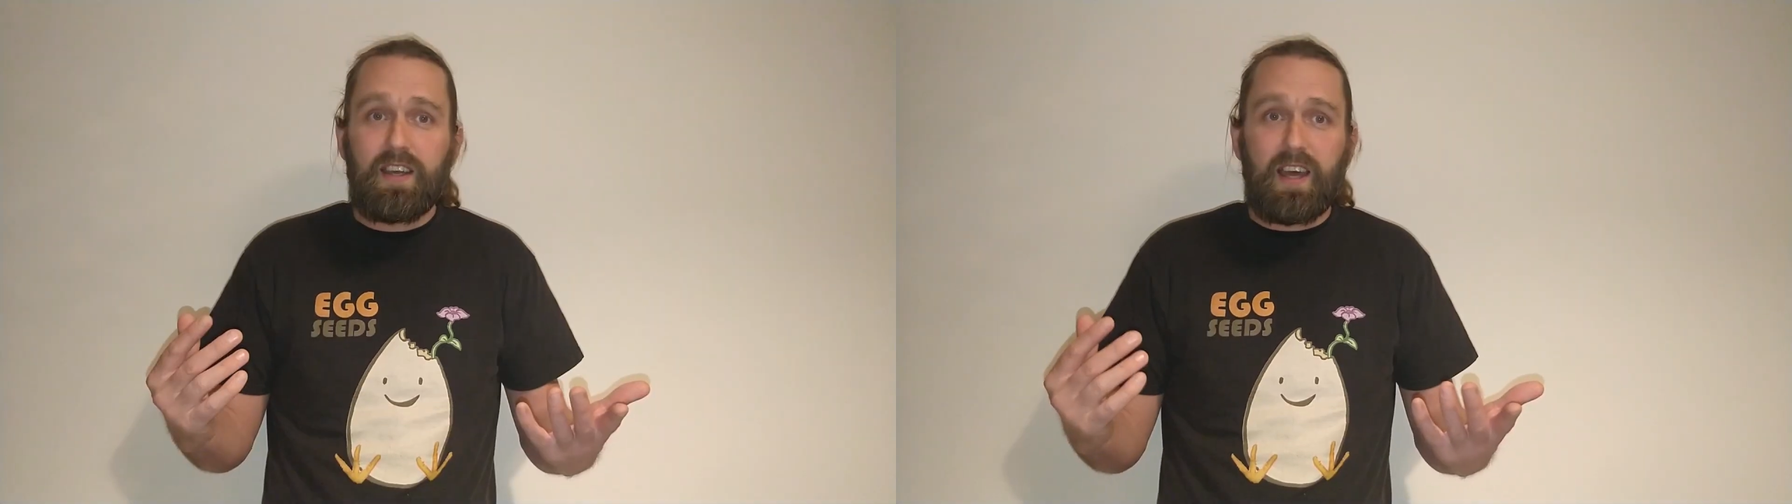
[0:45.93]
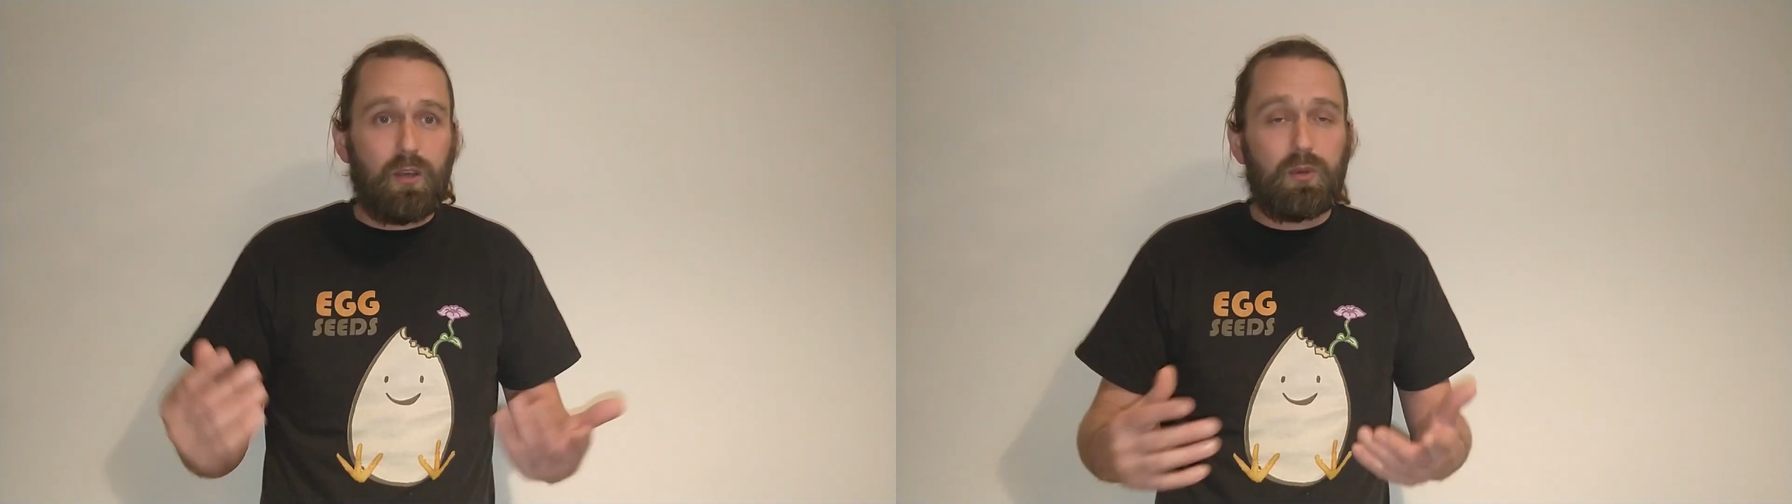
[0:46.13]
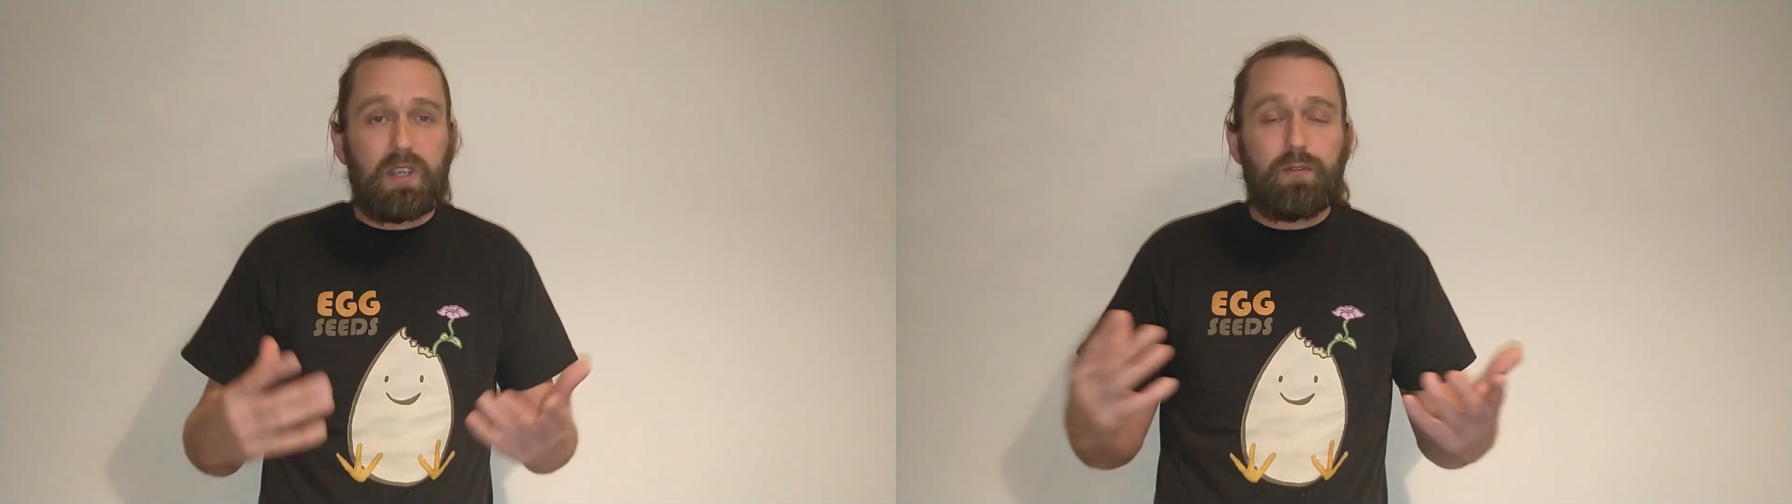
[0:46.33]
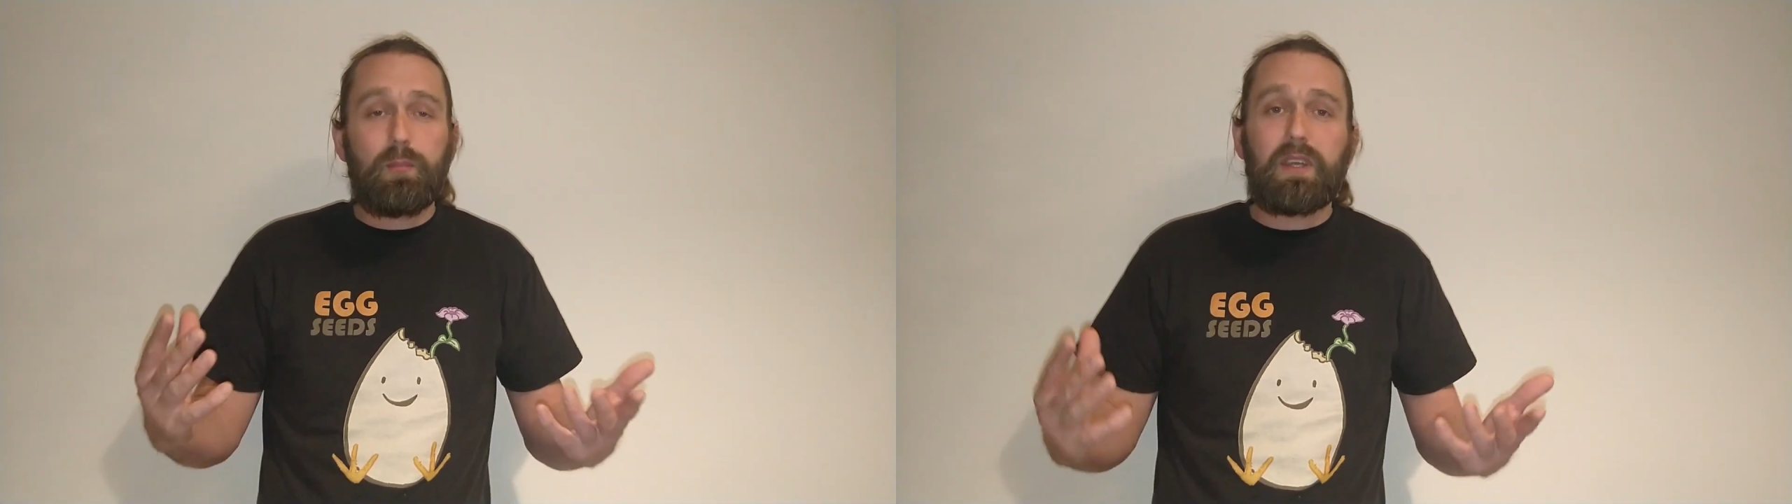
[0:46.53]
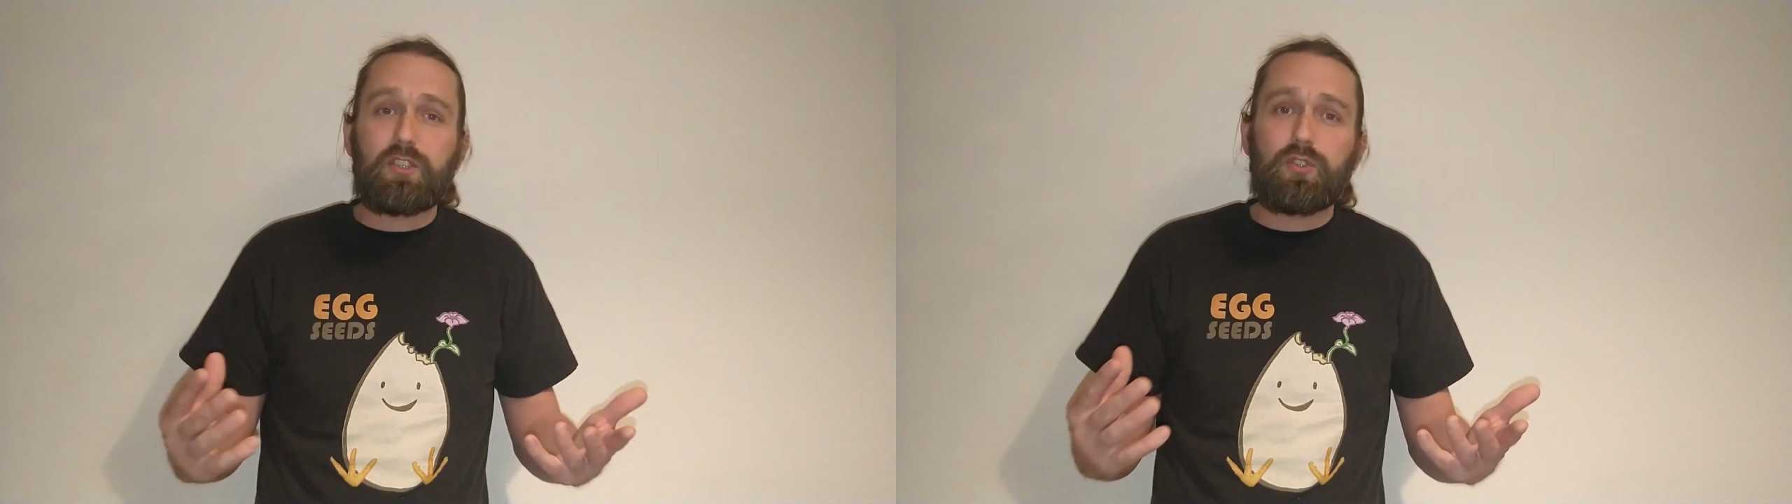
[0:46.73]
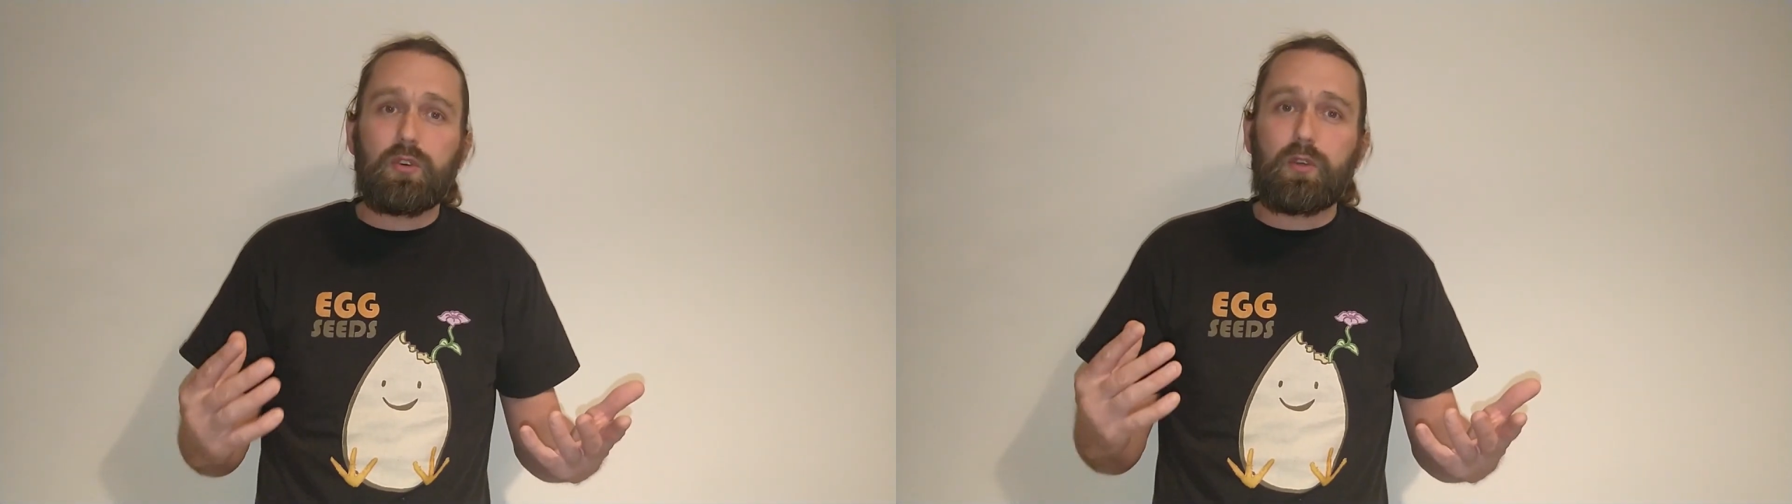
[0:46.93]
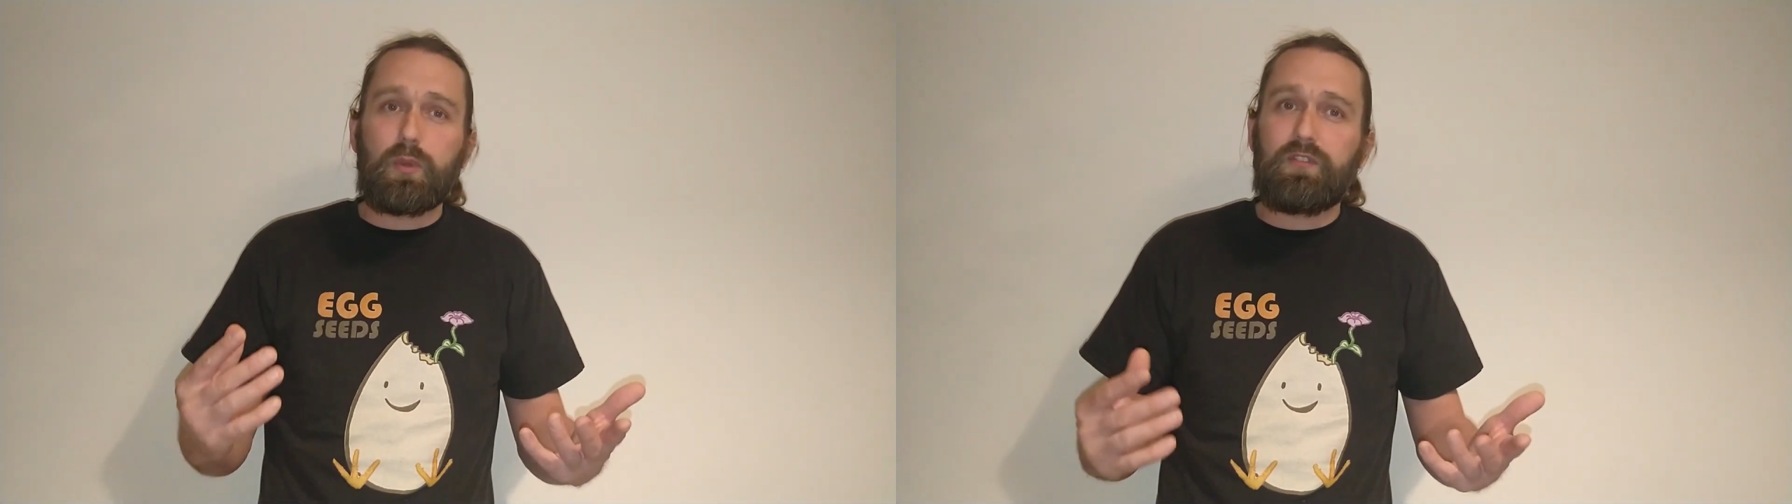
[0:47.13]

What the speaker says: And we'll even make sure that we